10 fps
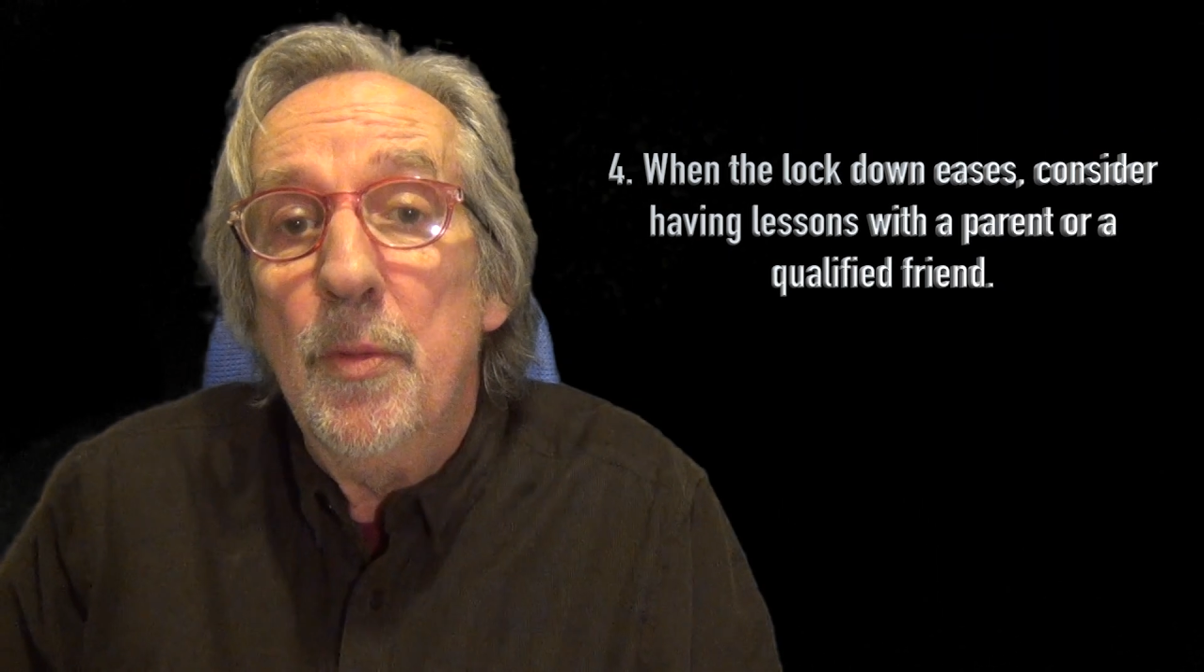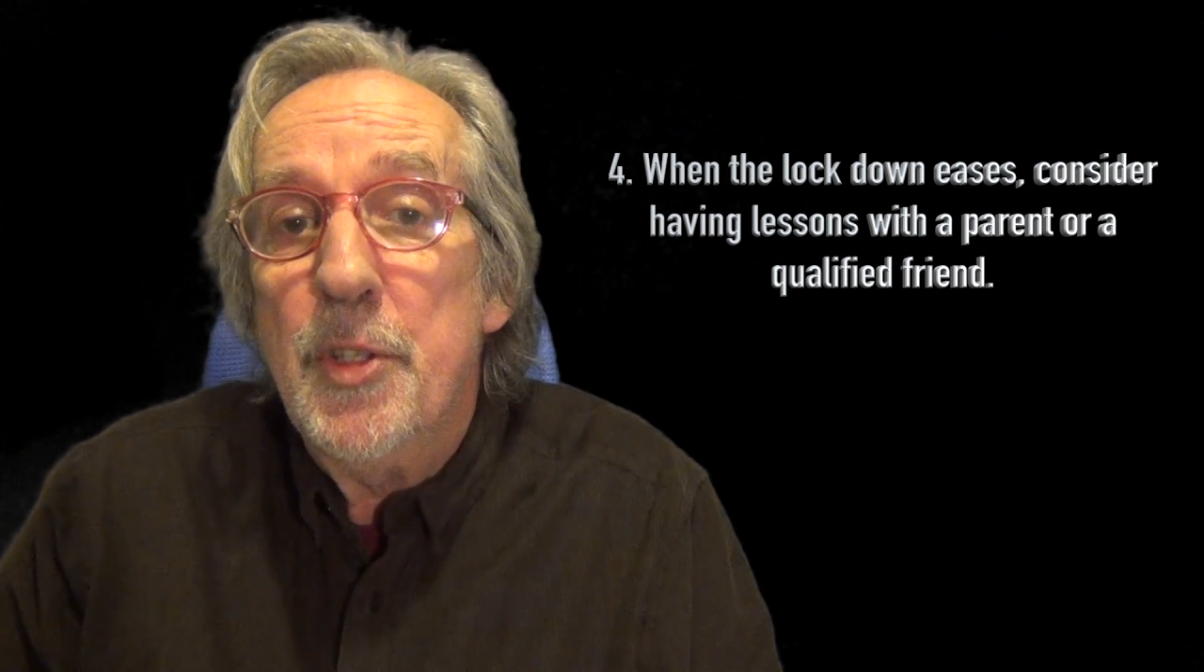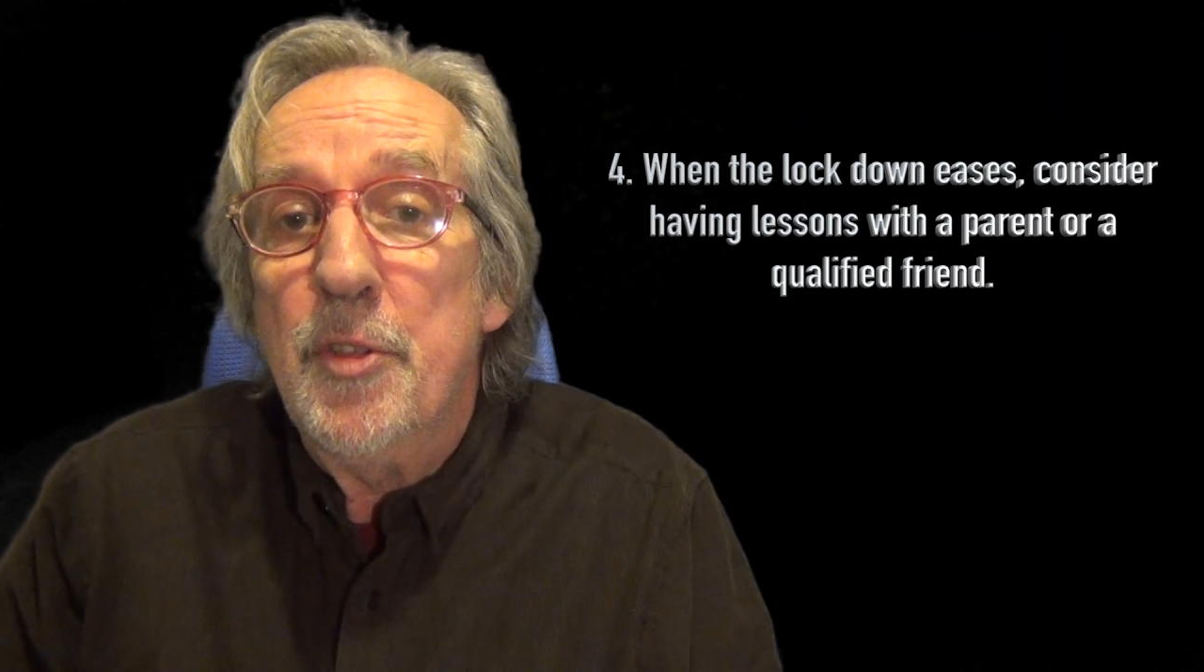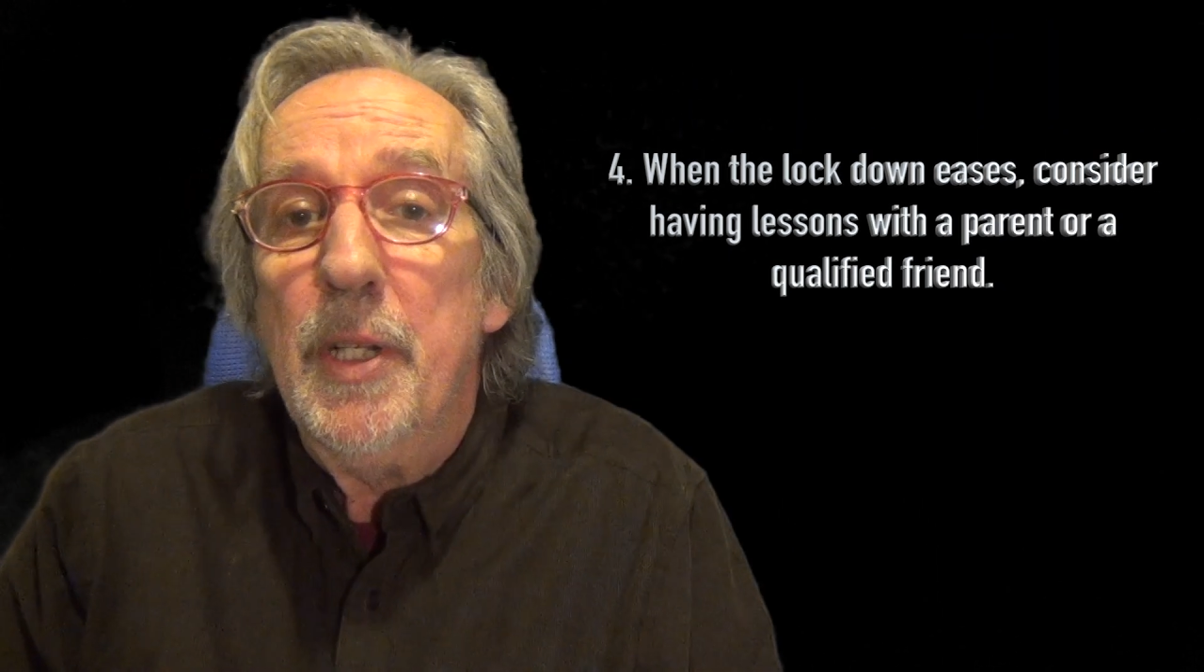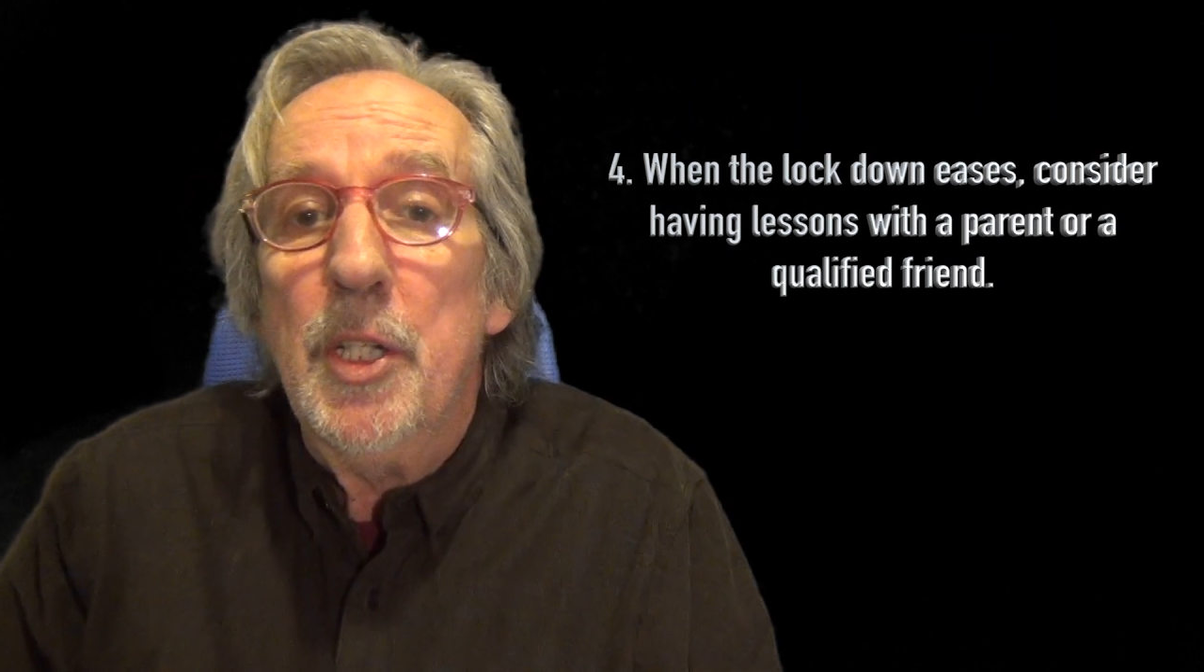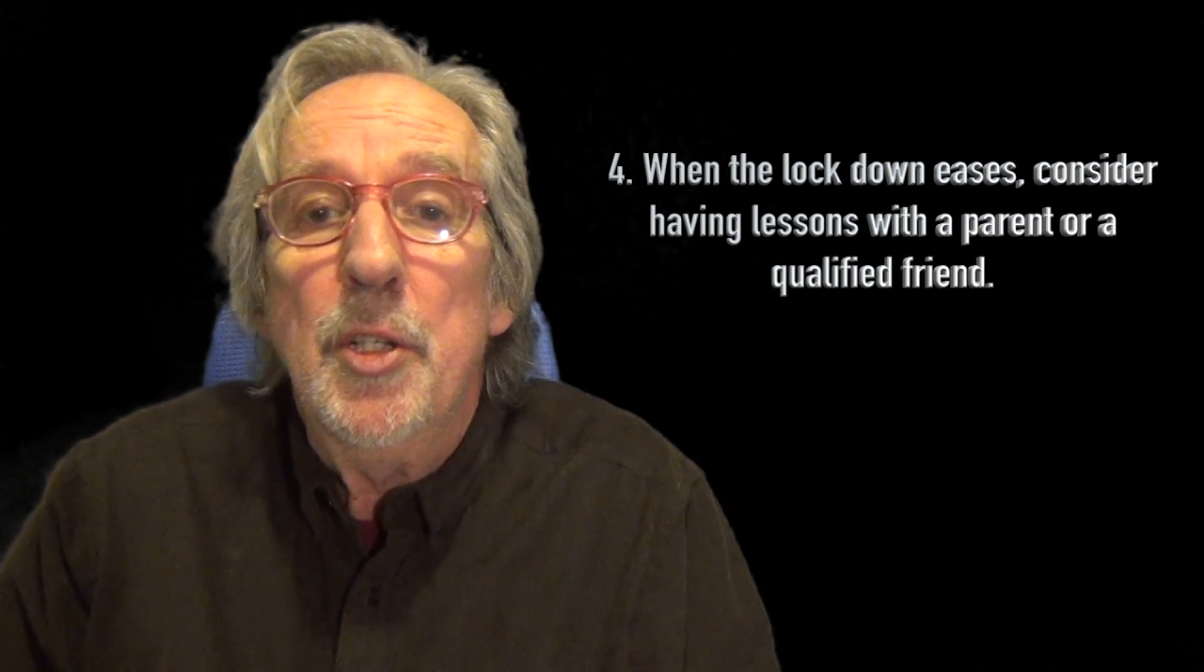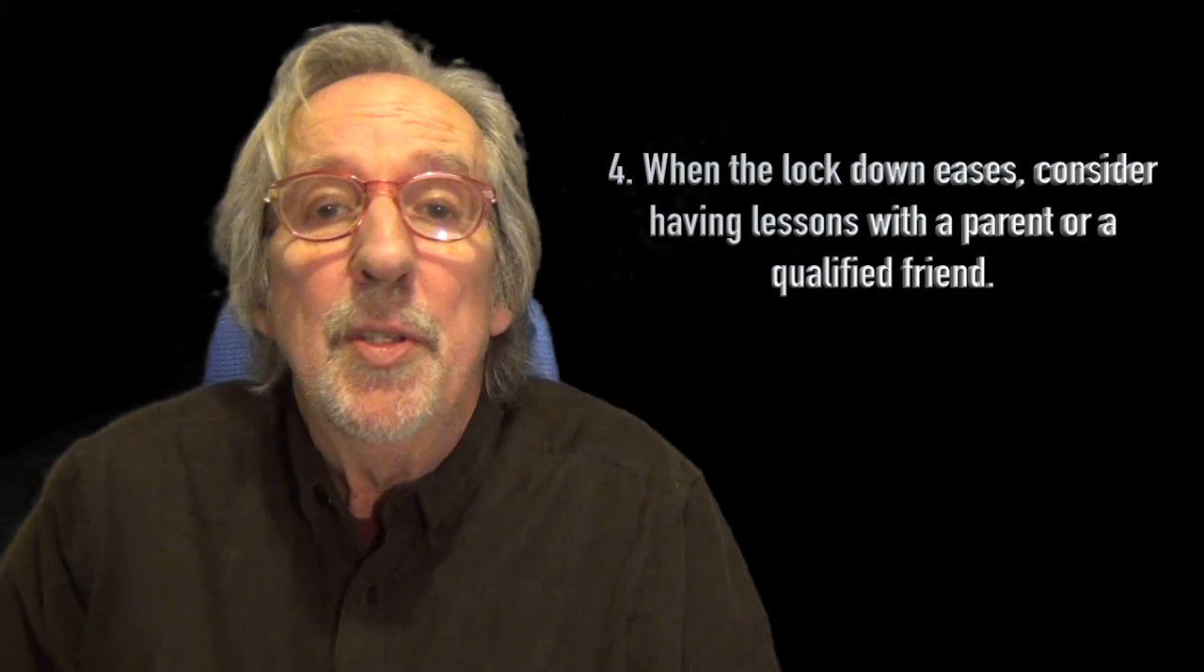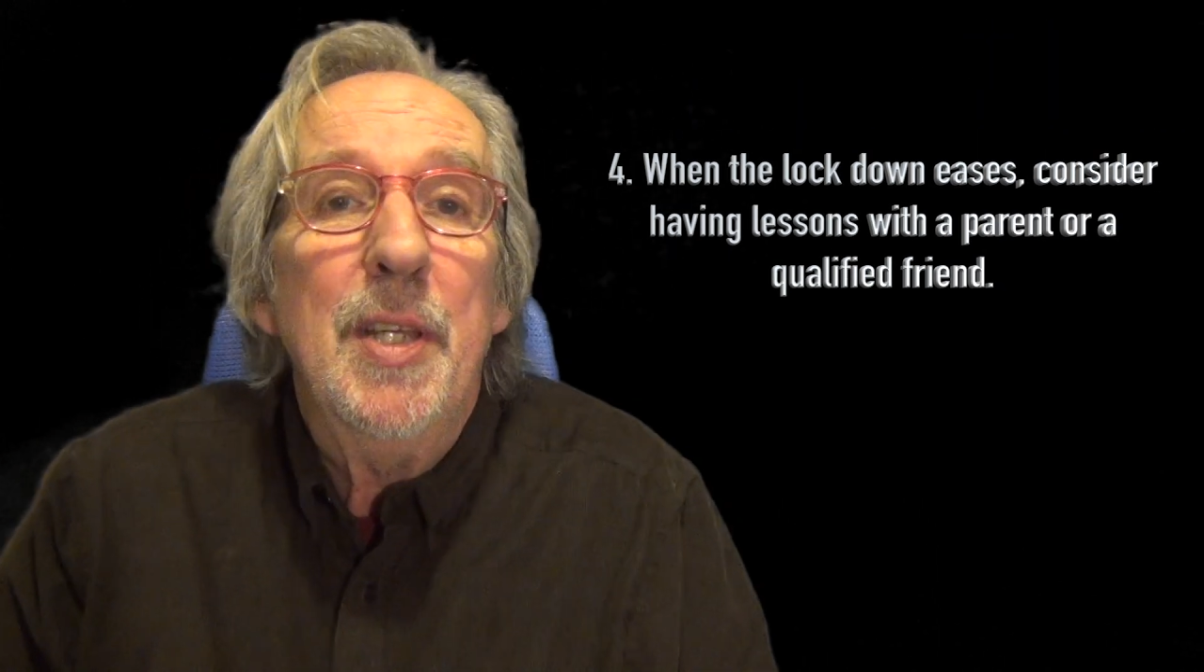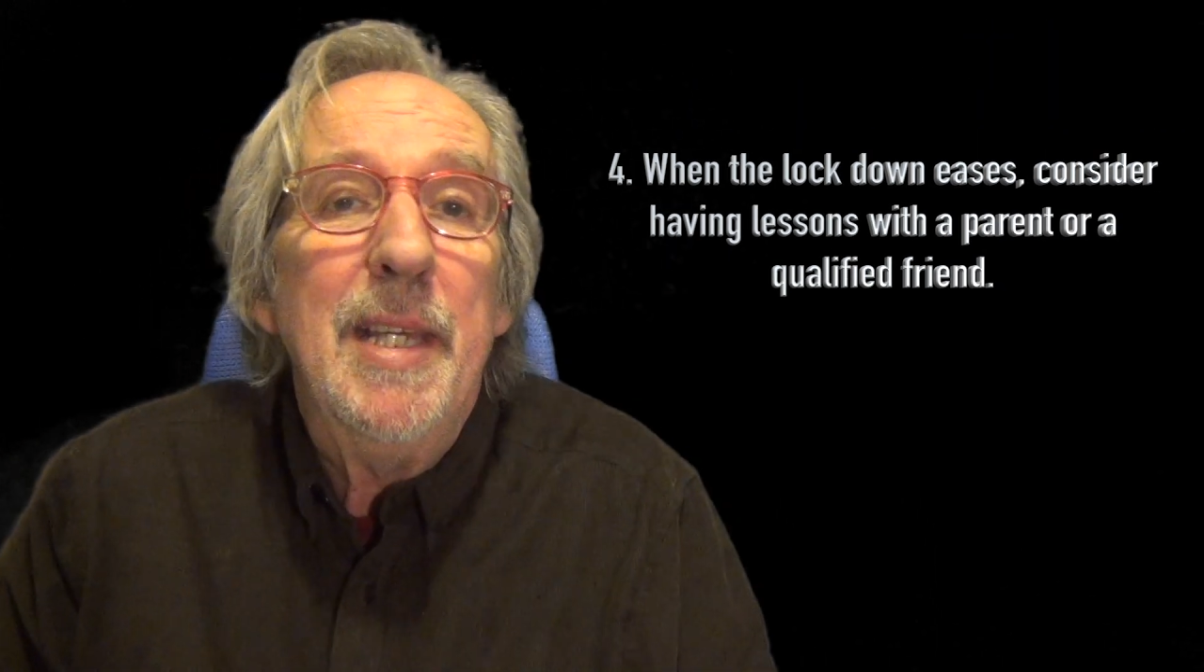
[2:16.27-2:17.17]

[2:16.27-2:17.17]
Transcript: restrictions